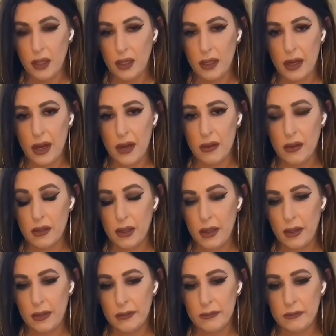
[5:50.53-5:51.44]

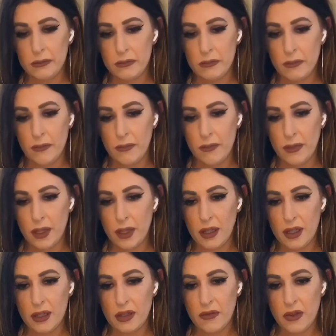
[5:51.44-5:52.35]
Now,
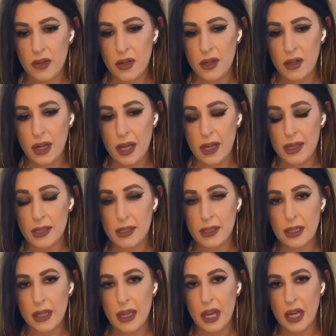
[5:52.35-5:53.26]
as far
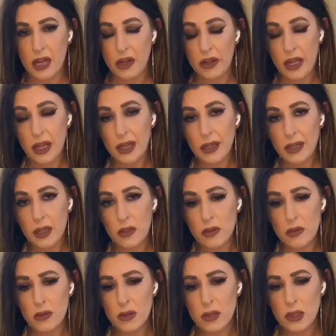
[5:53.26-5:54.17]
as carrying
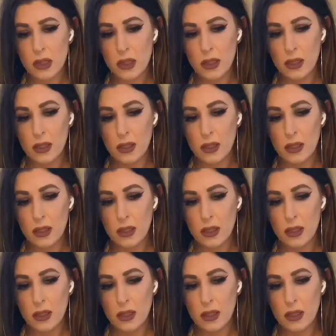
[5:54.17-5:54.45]
goes,